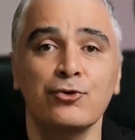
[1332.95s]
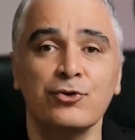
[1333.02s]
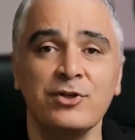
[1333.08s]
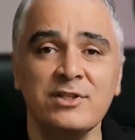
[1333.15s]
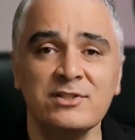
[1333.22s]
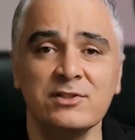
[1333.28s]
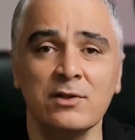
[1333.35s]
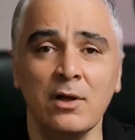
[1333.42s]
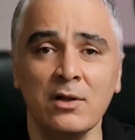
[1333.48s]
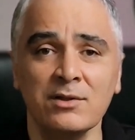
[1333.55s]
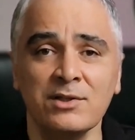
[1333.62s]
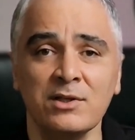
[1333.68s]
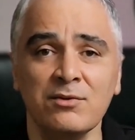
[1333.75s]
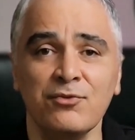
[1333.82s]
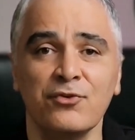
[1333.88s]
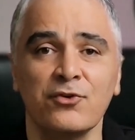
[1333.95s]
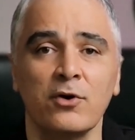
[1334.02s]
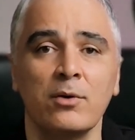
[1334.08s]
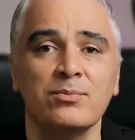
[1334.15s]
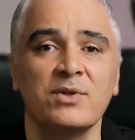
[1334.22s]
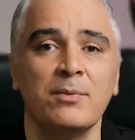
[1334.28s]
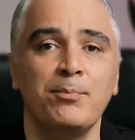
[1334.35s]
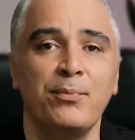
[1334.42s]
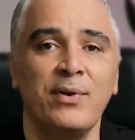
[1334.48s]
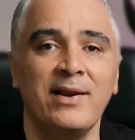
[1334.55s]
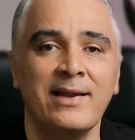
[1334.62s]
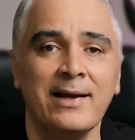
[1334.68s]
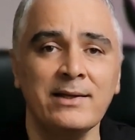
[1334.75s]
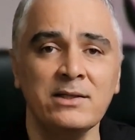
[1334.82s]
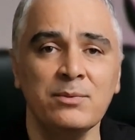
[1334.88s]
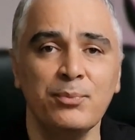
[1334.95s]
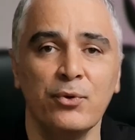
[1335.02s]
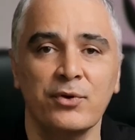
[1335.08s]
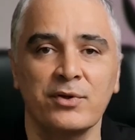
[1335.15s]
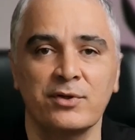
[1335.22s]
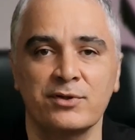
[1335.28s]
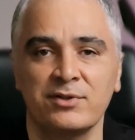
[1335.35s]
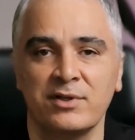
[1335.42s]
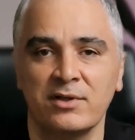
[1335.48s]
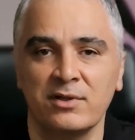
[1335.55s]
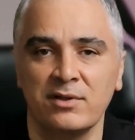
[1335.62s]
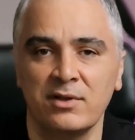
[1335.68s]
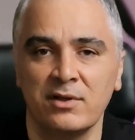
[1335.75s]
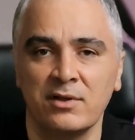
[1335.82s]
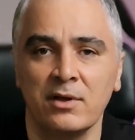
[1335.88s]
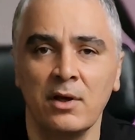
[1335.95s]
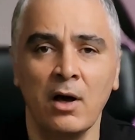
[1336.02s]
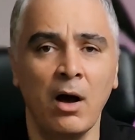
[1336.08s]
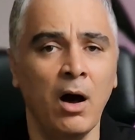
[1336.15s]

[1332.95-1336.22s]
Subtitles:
resulting from the planning poker technique.